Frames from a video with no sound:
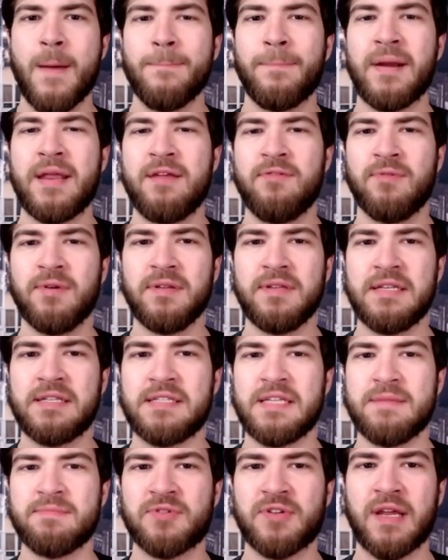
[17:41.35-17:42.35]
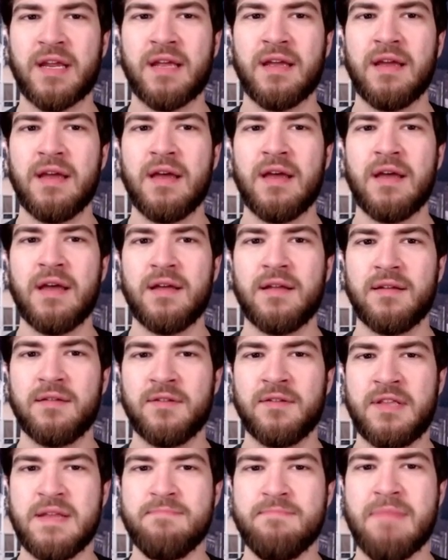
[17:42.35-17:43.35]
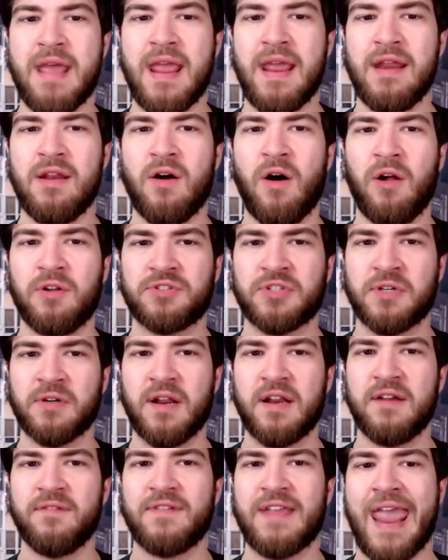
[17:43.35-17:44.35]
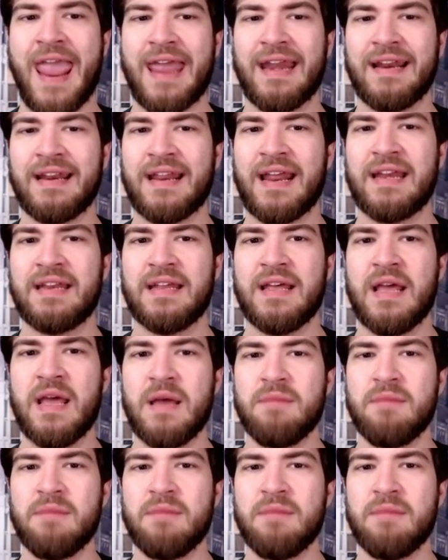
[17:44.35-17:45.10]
but he really seems like the main alternative candidate